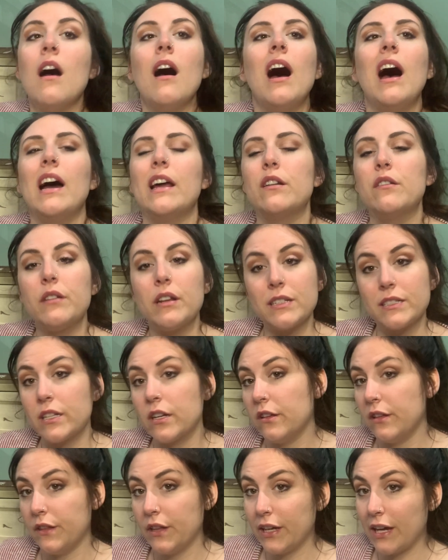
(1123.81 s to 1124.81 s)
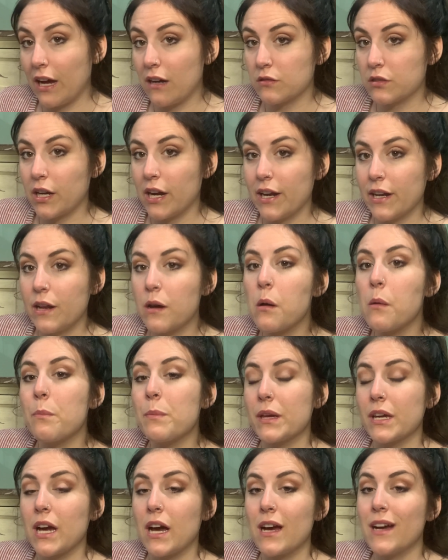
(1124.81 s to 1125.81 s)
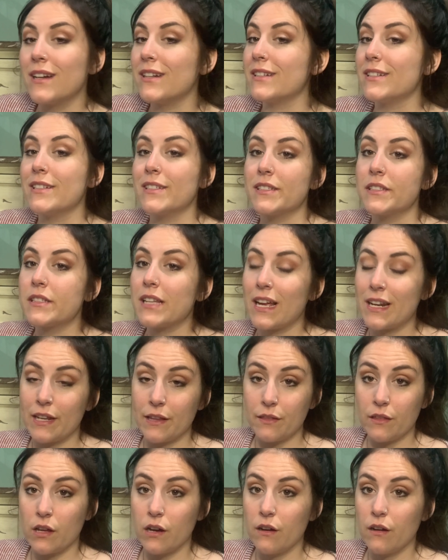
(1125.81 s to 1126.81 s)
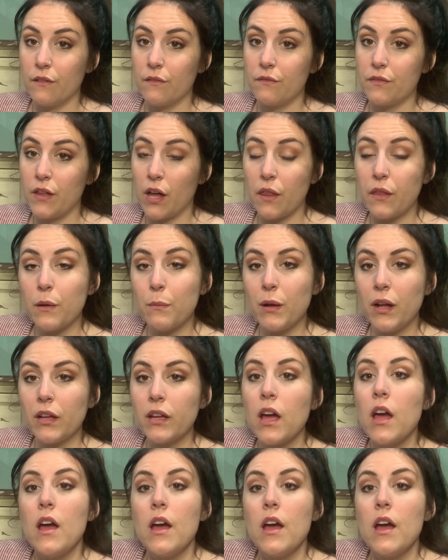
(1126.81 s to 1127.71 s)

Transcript: I don't necessarily think I'll try it out because I didn't love the other book,